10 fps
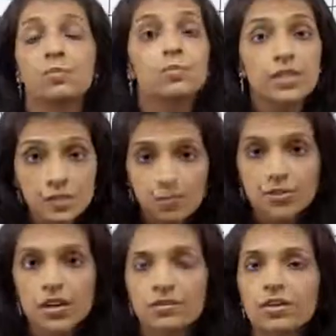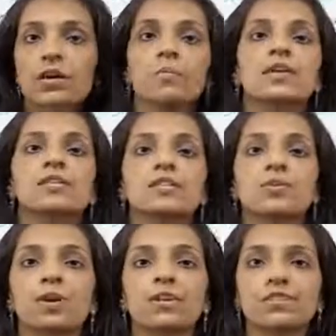Please put down your comments
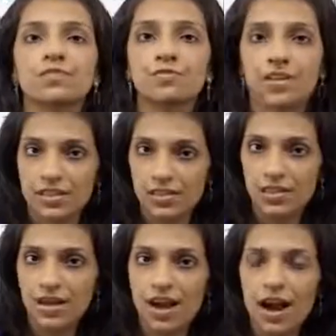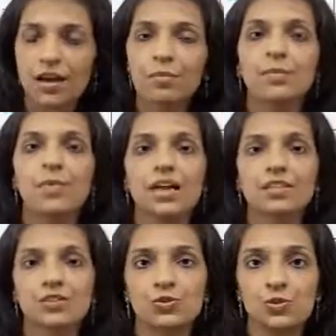and queries if any. I'll be
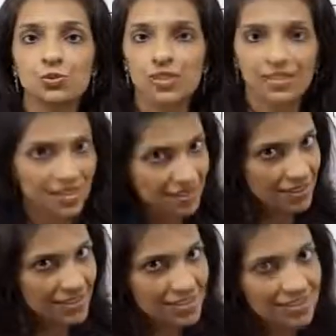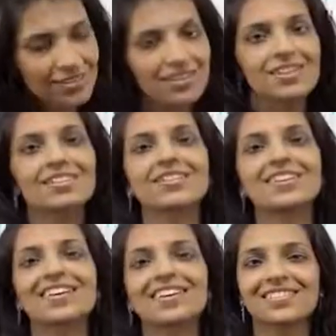back soon with another lesson.
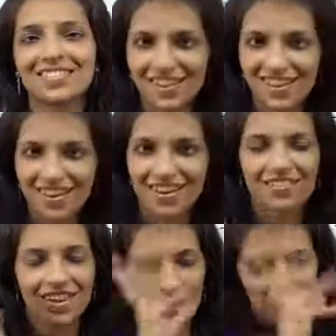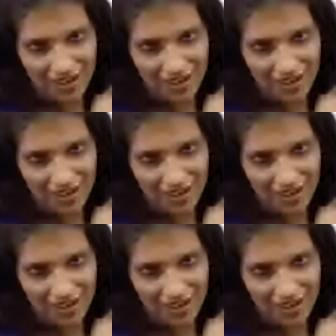Till then, take care and